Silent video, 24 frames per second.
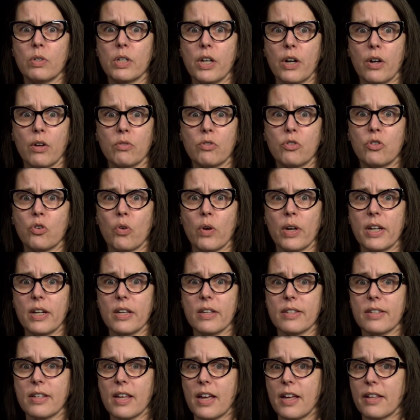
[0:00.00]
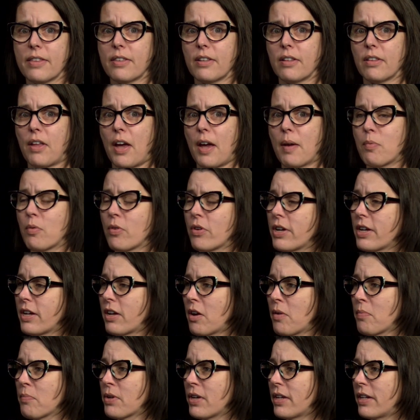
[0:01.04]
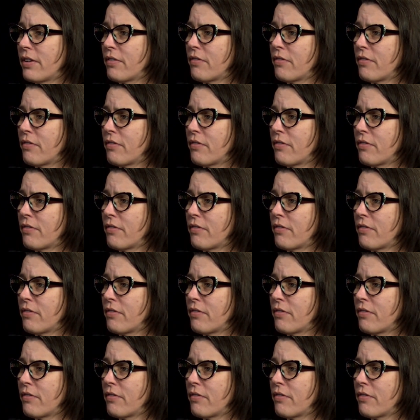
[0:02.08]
you know, join us at the library. Come get